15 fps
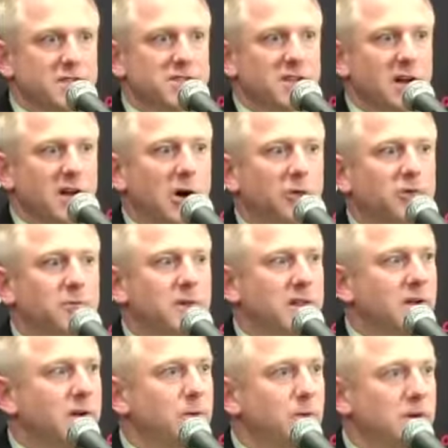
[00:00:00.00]
half stuck out to me.
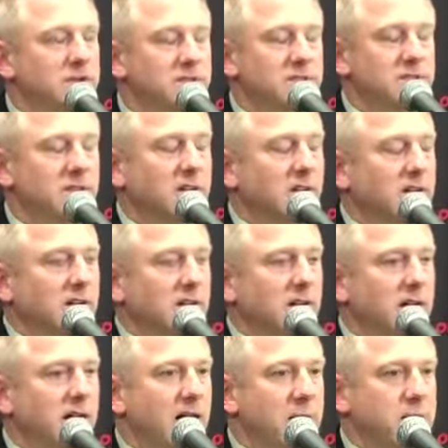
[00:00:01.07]
It was
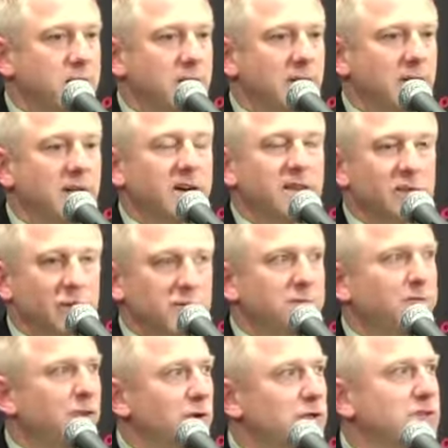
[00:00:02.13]
um, hitting those
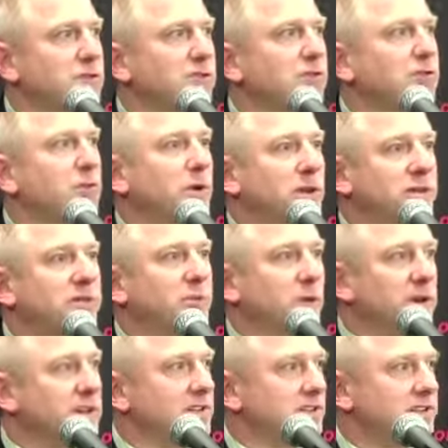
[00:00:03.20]
first three
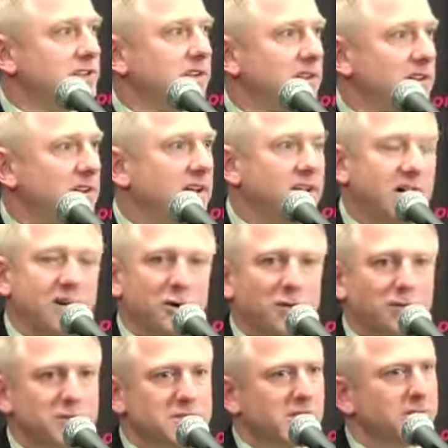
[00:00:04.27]
threes. I, I, don't know
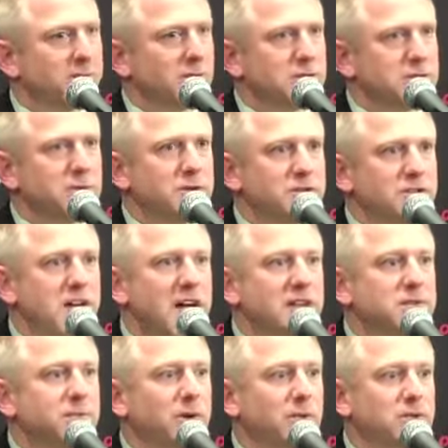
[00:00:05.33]
if it was our first three
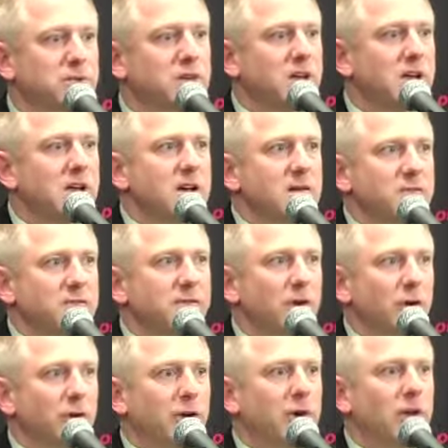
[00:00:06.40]
shots, but it was
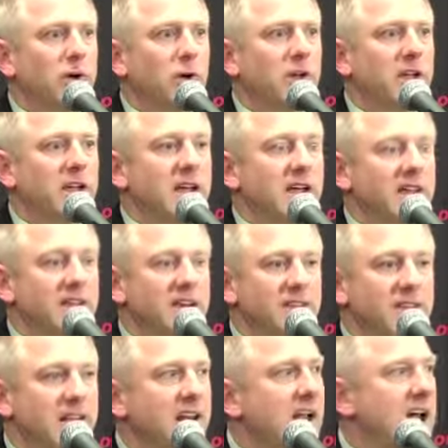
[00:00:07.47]
fairly early and getting
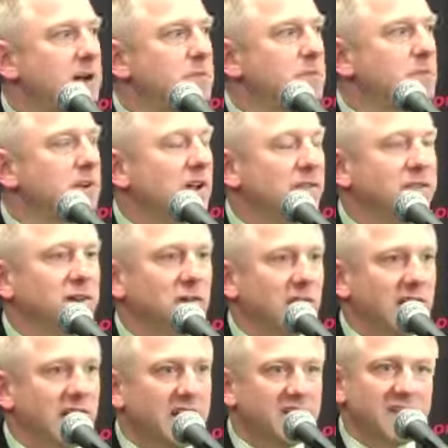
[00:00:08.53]
that 9 nothing
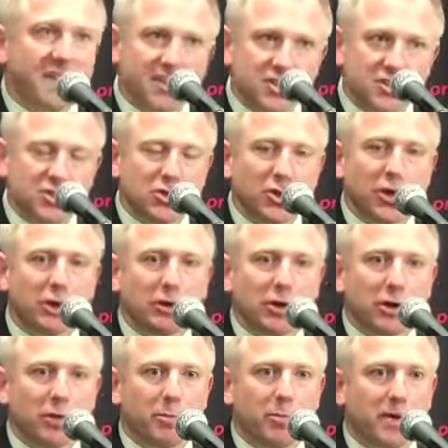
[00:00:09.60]
lead. I think it just took a
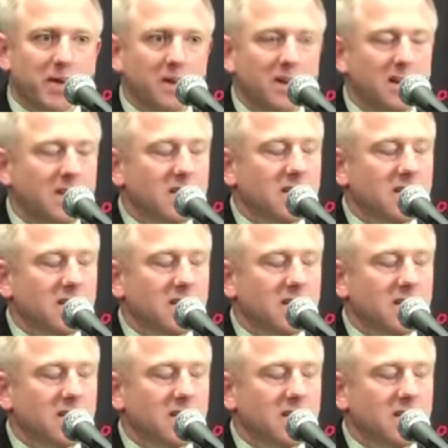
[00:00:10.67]
little bit